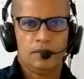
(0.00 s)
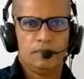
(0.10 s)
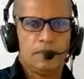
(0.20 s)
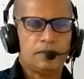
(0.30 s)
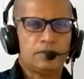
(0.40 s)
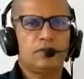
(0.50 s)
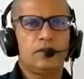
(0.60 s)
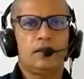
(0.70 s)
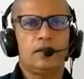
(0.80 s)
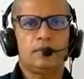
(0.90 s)
back to
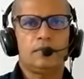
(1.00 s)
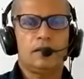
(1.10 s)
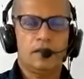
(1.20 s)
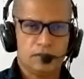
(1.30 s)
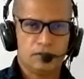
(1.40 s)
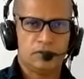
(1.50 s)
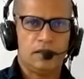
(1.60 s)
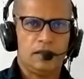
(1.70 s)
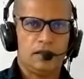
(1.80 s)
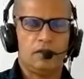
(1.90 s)
the
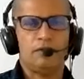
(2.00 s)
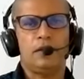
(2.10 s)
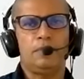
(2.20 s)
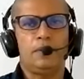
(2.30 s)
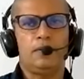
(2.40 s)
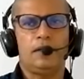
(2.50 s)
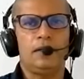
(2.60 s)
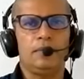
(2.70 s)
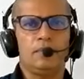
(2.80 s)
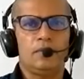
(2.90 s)
history of
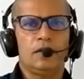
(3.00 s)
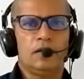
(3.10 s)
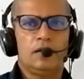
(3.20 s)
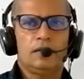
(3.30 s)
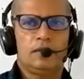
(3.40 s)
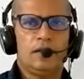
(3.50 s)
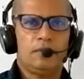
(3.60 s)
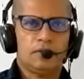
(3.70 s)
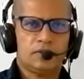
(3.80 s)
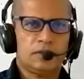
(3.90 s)
computing, there
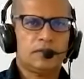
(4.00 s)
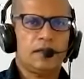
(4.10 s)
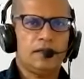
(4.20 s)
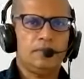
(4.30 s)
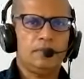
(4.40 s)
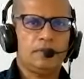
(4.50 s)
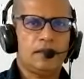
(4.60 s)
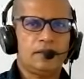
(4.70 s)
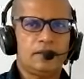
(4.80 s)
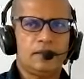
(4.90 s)
was a time
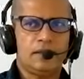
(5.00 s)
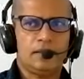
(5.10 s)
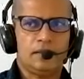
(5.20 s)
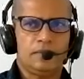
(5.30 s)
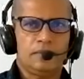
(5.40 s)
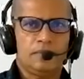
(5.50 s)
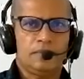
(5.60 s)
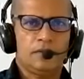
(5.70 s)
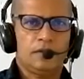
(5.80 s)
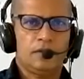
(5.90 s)
that
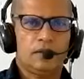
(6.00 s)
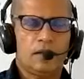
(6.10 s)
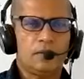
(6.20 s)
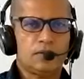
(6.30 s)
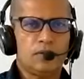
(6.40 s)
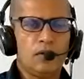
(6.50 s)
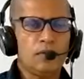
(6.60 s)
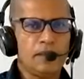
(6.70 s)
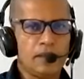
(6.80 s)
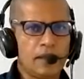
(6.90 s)
there was no
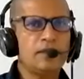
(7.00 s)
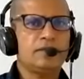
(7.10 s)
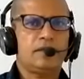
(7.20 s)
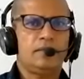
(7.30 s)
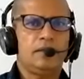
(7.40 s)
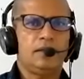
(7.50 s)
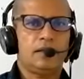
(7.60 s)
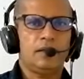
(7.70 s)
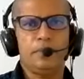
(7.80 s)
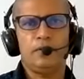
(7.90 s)
mechanism in the
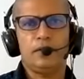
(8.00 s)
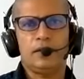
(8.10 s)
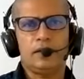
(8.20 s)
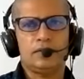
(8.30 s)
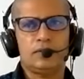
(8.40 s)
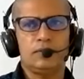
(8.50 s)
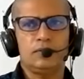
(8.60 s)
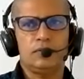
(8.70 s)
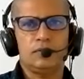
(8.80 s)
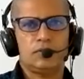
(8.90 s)
computers
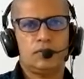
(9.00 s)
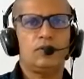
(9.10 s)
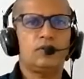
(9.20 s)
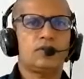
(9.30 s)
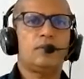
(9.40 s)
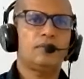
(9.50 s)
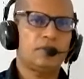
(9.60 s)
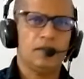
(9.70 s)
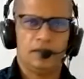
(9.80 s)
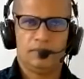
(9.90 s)
to store
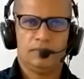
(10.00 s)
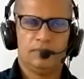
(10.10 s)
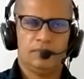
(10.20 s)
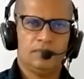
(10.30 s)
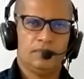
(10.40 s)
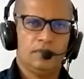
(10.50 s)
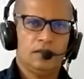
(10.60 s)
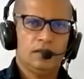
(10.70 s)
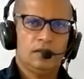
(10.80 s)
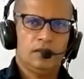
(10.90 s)
something.
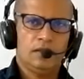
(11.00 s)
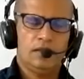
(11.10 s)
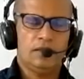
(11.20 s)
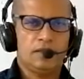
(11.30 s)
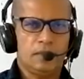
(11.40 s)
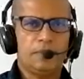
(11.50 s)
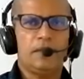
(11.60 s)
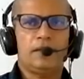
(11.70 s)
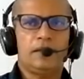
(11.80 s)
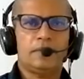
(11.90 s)
In
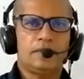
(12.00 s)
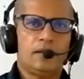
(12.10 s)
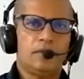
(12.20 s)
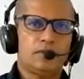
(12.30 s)
simple terms, there was